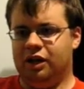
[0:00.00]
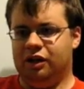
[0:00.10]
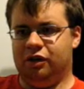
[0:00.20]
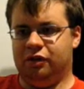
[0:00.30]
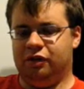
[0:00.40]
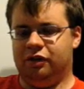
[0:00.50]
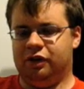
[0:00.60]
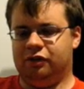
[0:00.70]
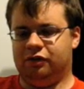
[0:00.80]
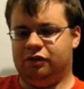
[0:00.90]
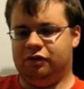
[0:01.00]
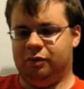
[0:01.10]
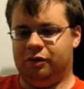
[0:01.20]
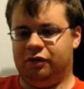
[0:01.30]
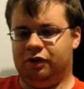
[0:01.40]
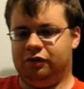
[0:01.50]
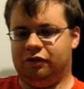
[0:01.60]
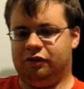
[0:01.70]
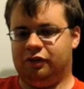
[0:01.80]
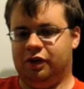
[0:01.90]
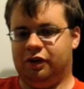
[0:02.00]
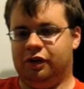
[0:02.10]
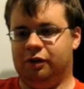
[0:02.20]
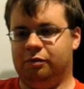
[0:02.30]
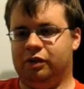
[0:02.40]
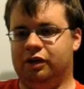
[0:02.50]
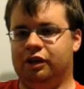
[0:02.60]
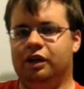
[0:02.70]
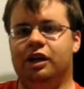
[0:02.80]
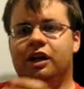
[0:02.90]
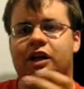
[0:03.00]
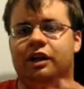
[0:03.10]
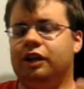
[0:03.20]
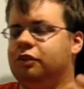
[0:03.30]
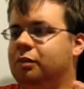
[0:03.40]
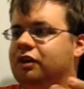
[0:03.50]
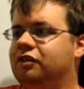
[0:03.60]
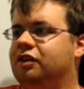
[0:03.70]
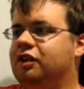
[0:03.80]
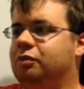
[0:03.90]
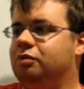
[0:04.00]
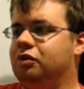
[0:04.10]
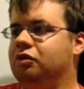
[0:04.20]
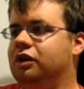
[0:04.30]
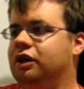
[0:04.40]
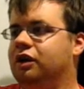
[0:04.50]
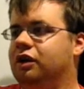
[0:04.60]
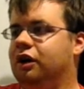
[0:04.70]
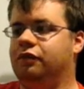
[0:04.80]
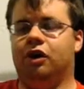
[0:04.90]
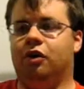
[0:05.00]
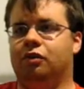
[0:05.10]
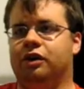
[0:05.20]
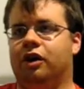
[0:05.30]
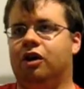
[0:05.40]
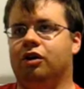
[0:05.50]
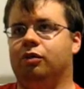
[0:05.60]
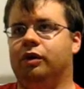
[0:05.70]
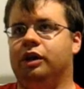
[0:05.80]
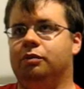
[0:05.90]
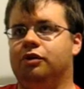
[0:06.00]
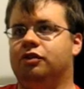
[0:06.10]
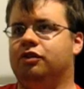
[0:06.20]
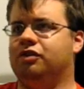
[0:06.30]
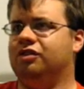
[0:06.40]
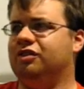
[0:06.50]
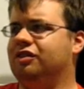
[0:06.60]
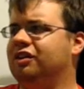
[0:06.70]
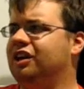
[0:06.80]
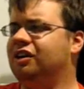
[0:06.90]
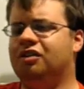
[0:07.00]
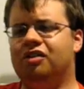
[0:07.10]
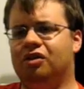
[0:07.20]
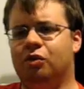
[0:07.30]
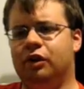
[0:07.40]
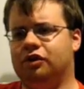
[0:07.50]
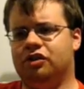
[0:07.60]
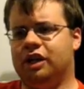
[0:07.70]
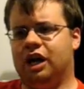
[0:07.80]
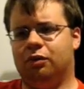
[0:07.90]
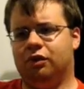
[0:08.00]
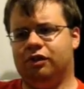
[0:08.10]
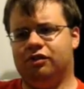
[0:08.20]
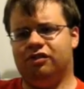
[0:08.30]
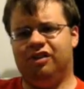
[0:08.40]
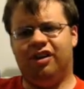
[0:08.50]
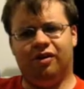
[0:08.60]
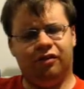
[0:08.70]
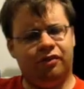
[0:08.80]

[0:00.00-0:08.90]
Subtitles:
you know, some of the things that scared him. But that is basically the beauty of not only Halloween, but just near the witching hour itself.